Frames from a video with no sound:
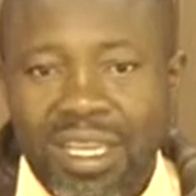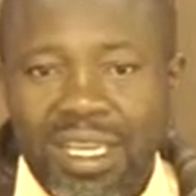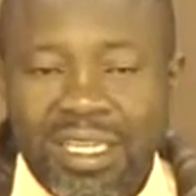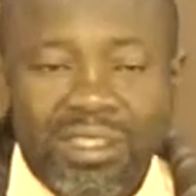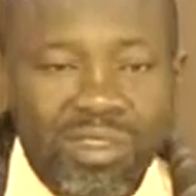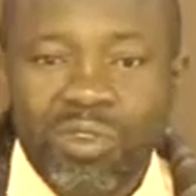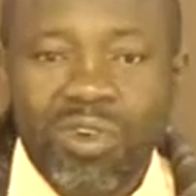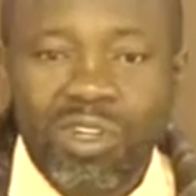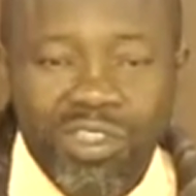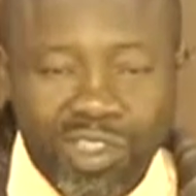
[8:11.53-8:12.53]
is so
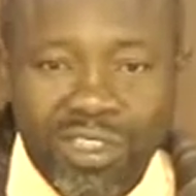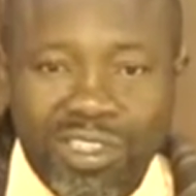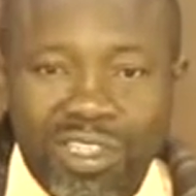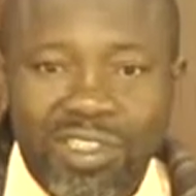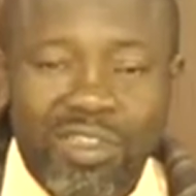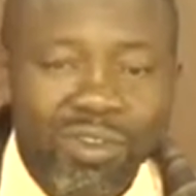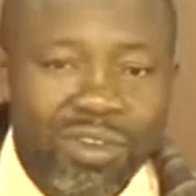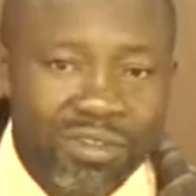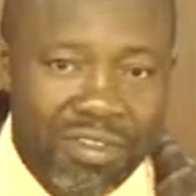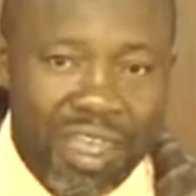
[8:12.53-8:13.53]
unjust and so
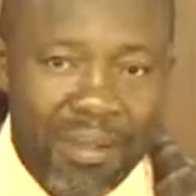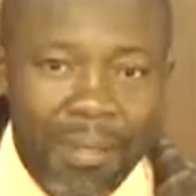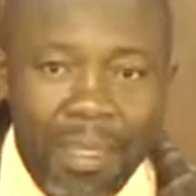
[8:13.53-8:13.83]
unfair.